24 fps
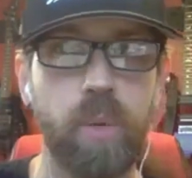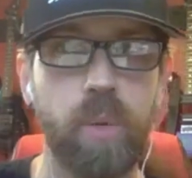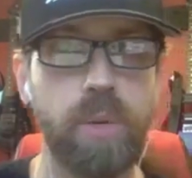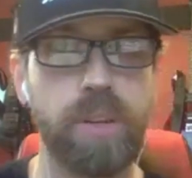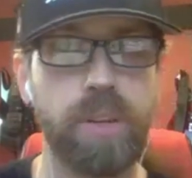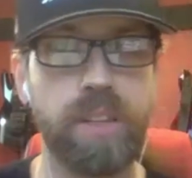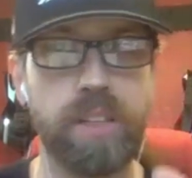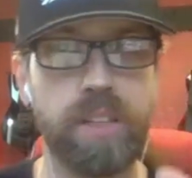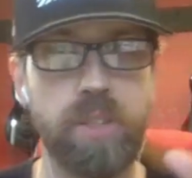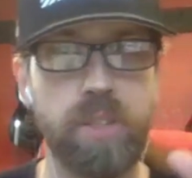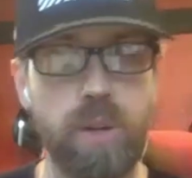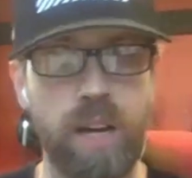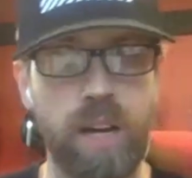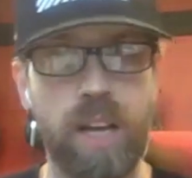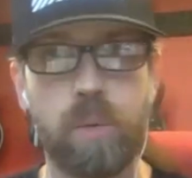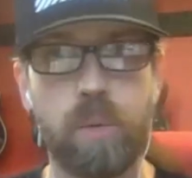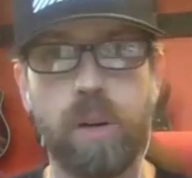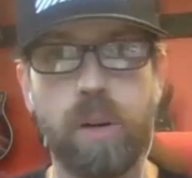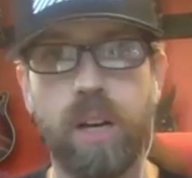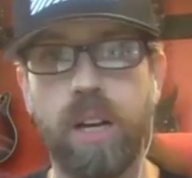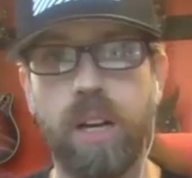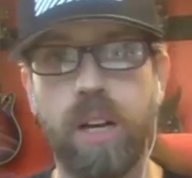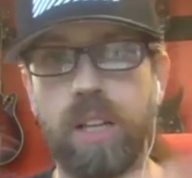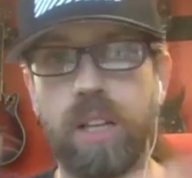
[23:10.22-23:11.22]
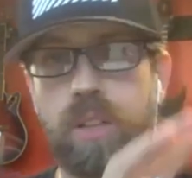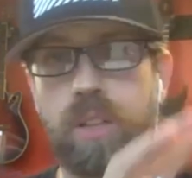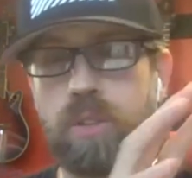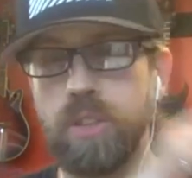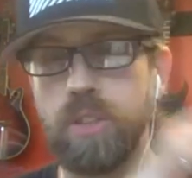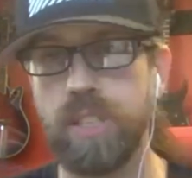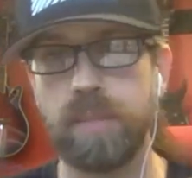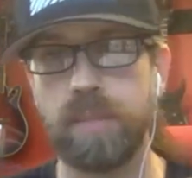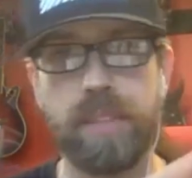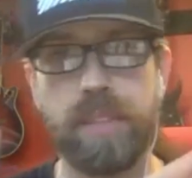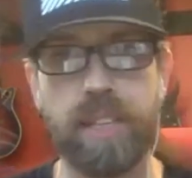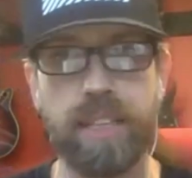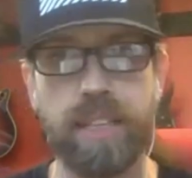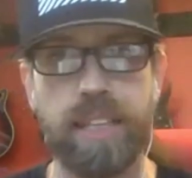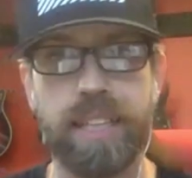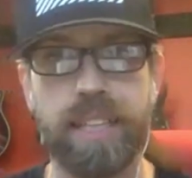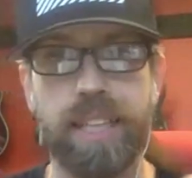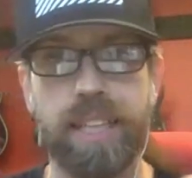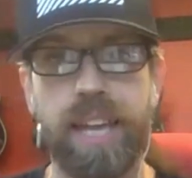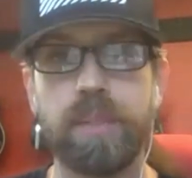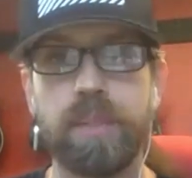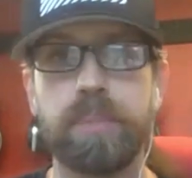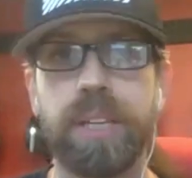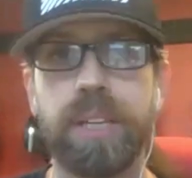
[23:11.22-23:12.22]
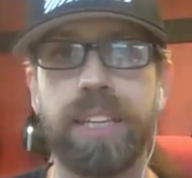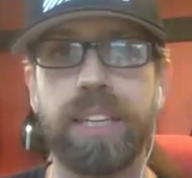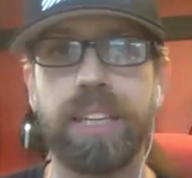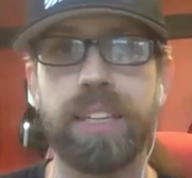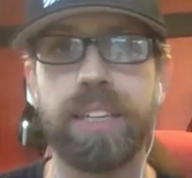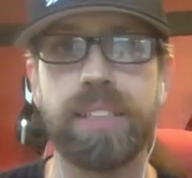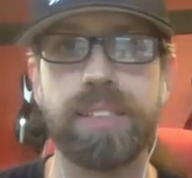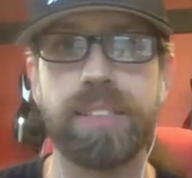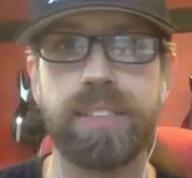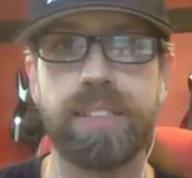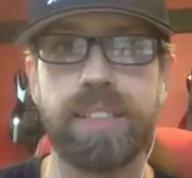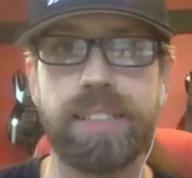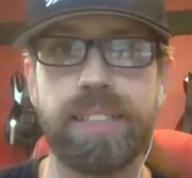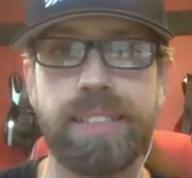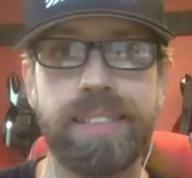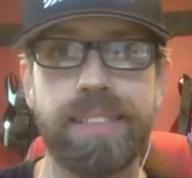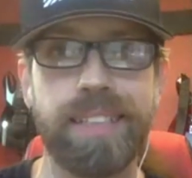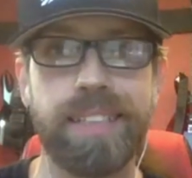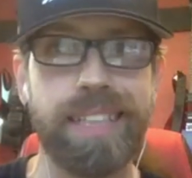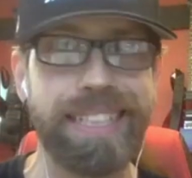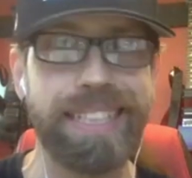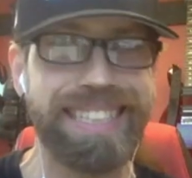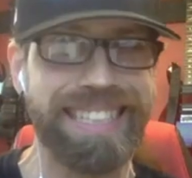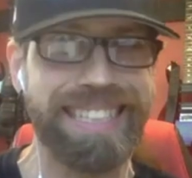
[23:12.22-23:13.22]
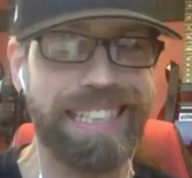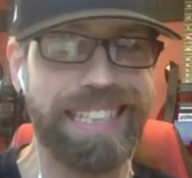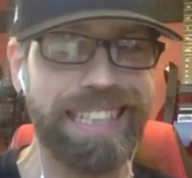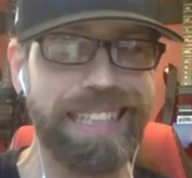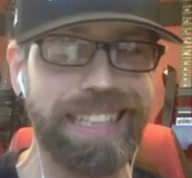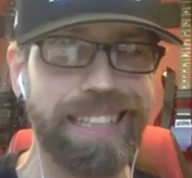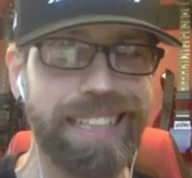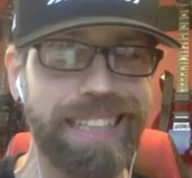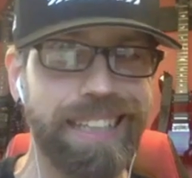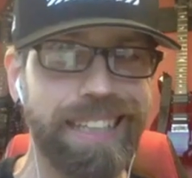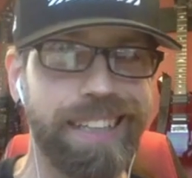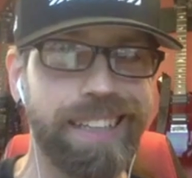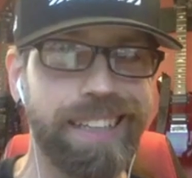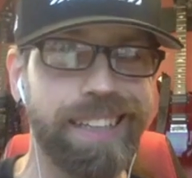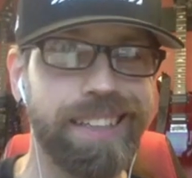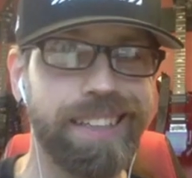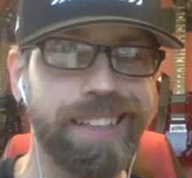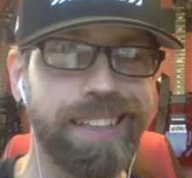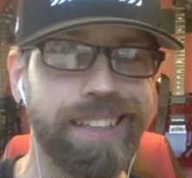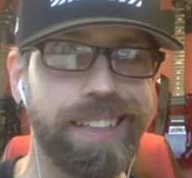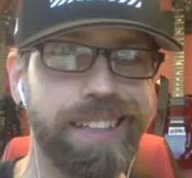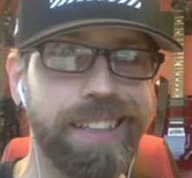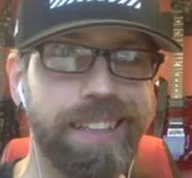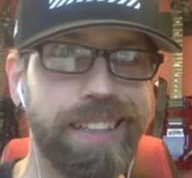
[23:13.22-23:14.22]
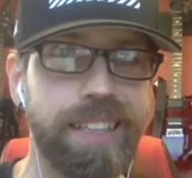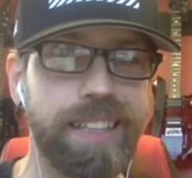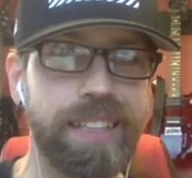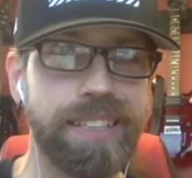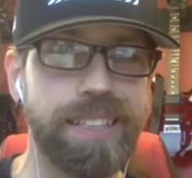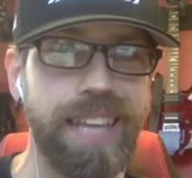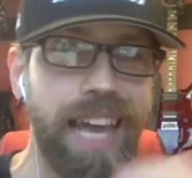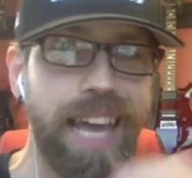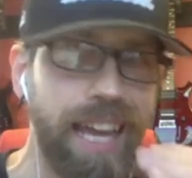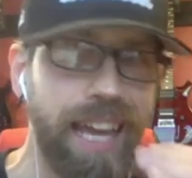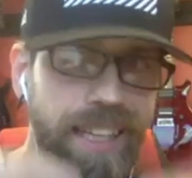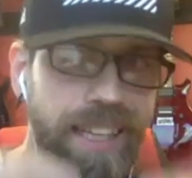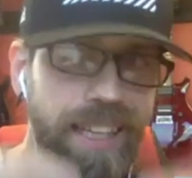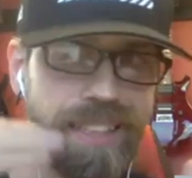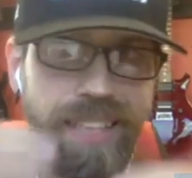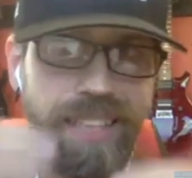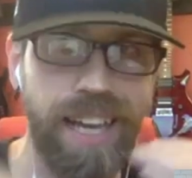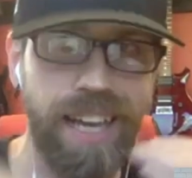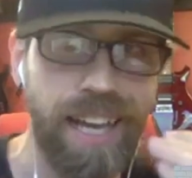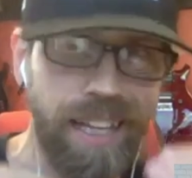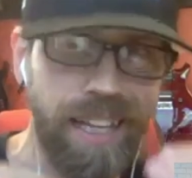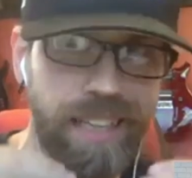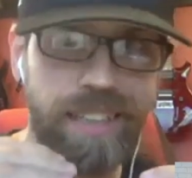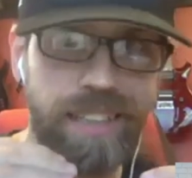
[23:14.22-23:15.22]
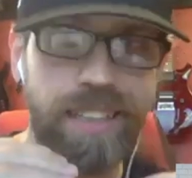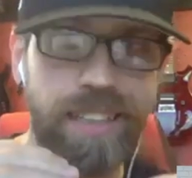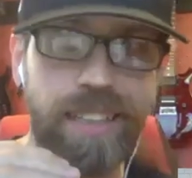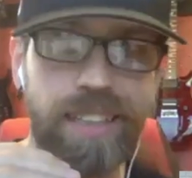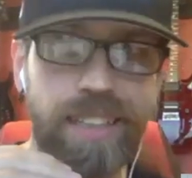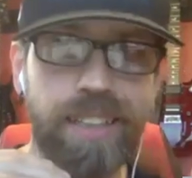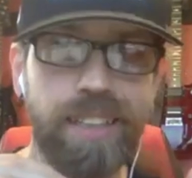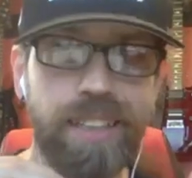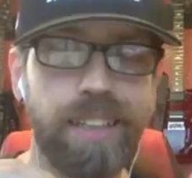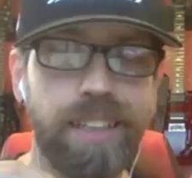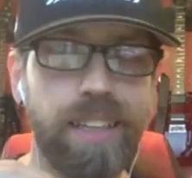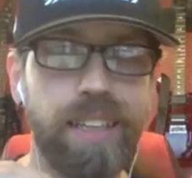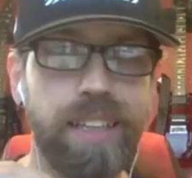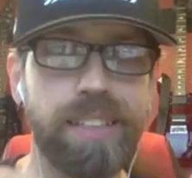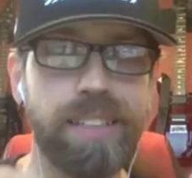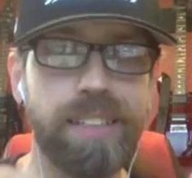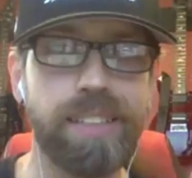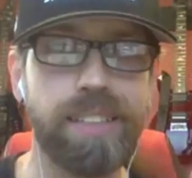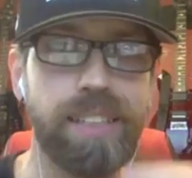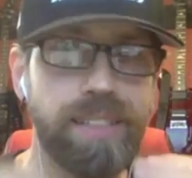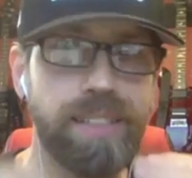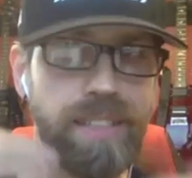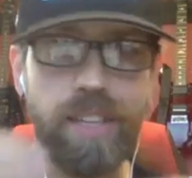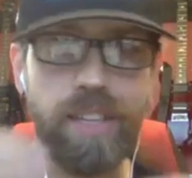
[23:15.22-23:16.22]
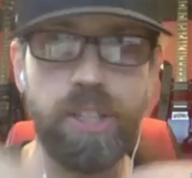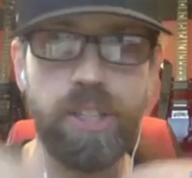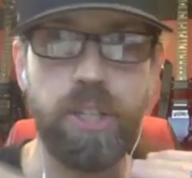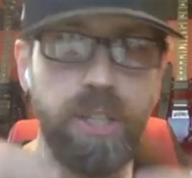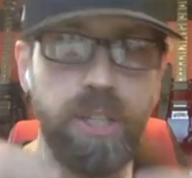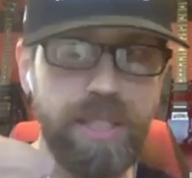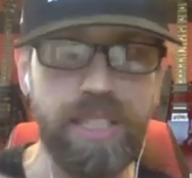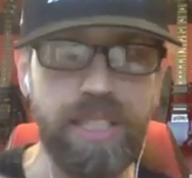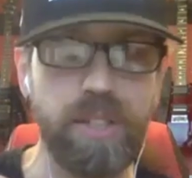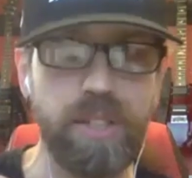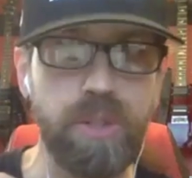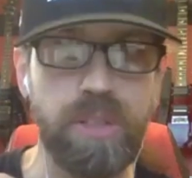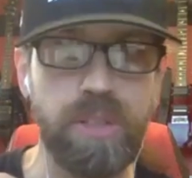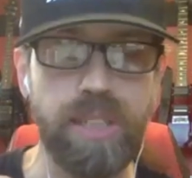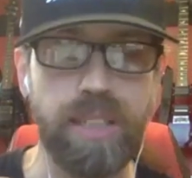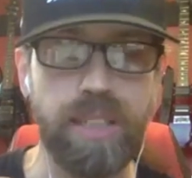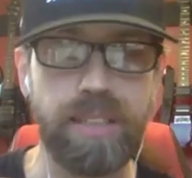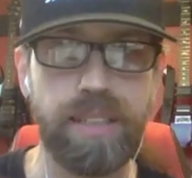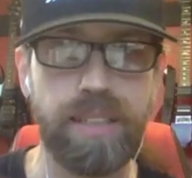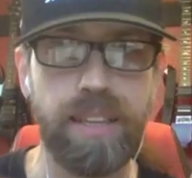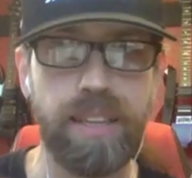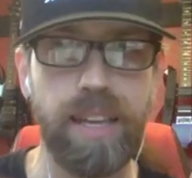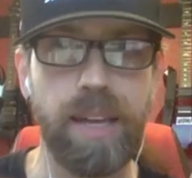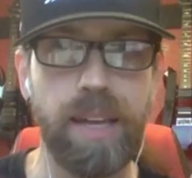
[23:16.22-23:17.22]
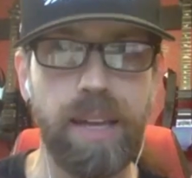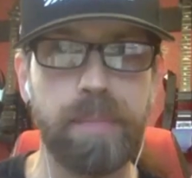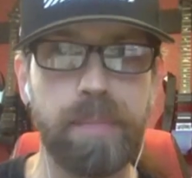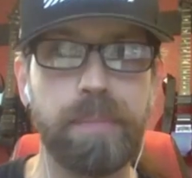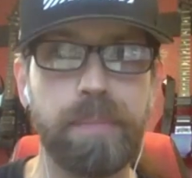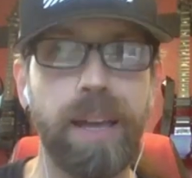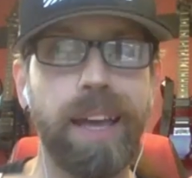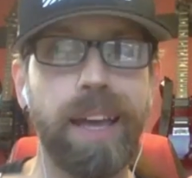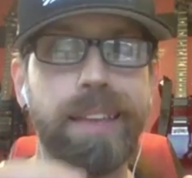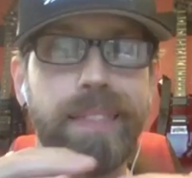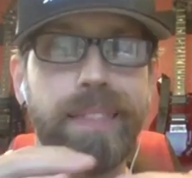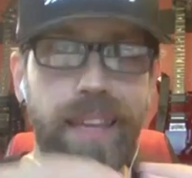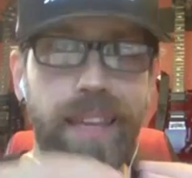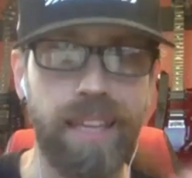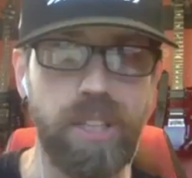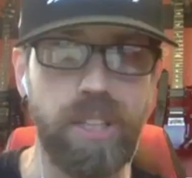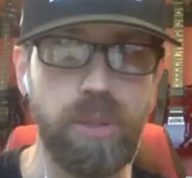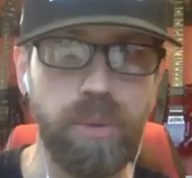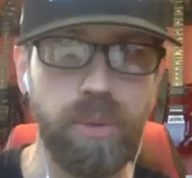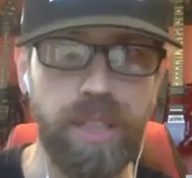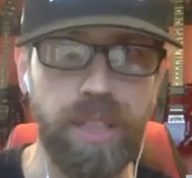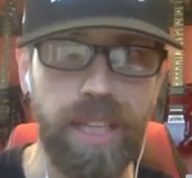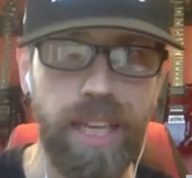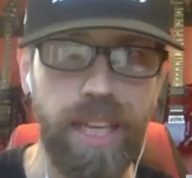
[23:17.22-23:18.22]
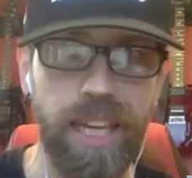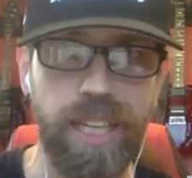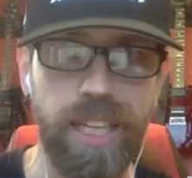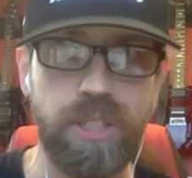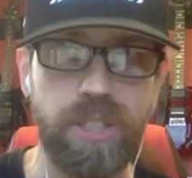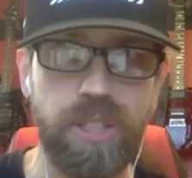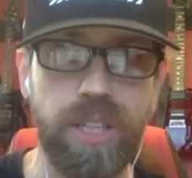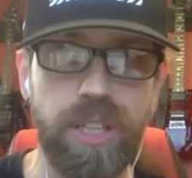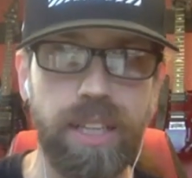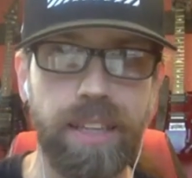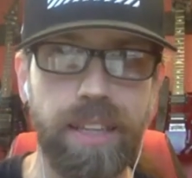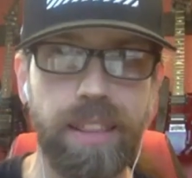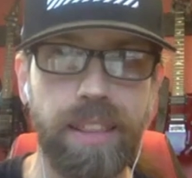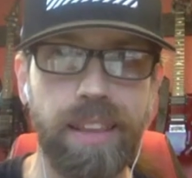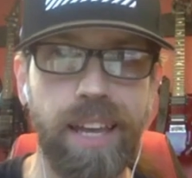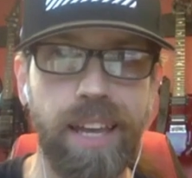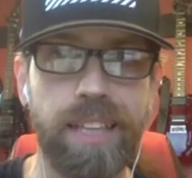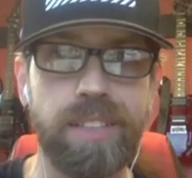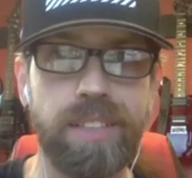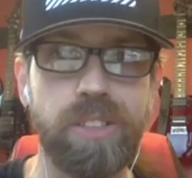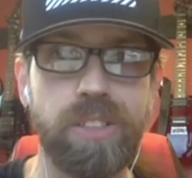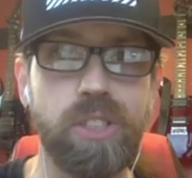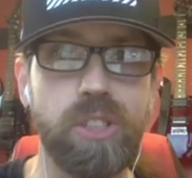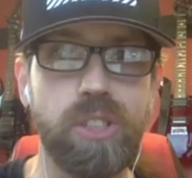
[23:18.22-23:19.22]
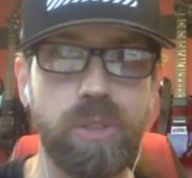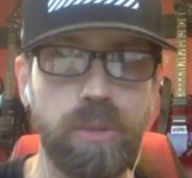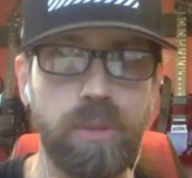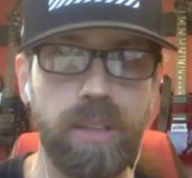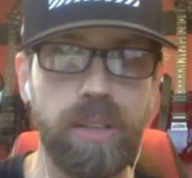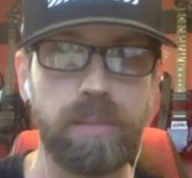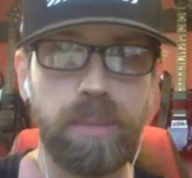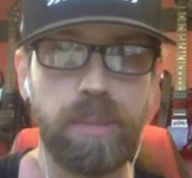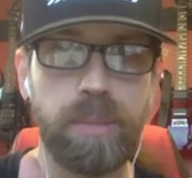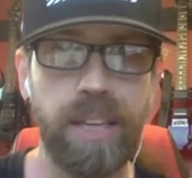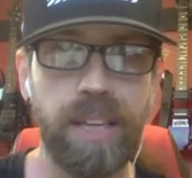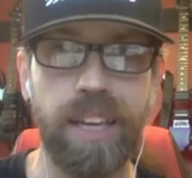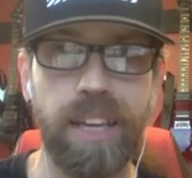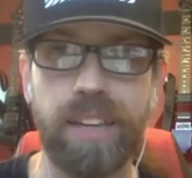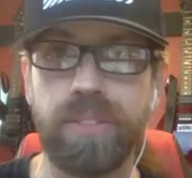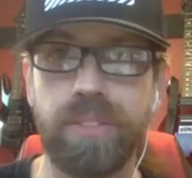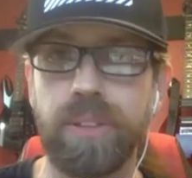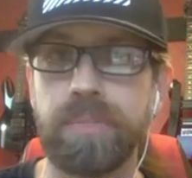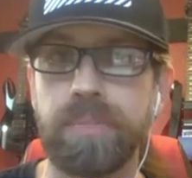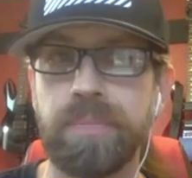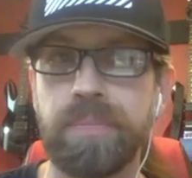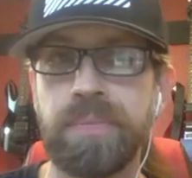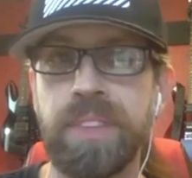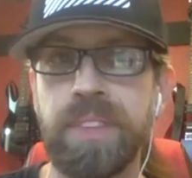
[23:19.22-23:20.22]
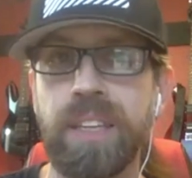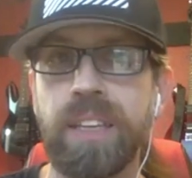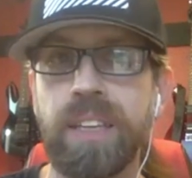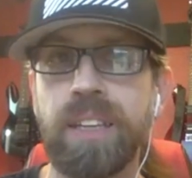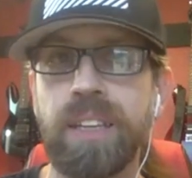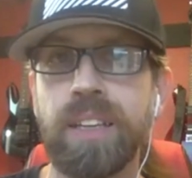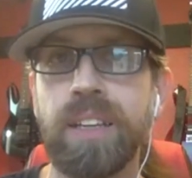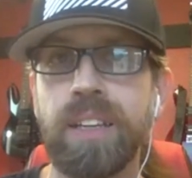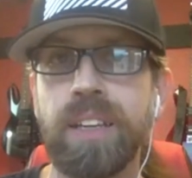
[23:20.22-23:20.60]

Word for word: or the drywall or something like that because it's it's the tactile uh, sensation is interesting to them and they get to engage in that soothing behavior mm.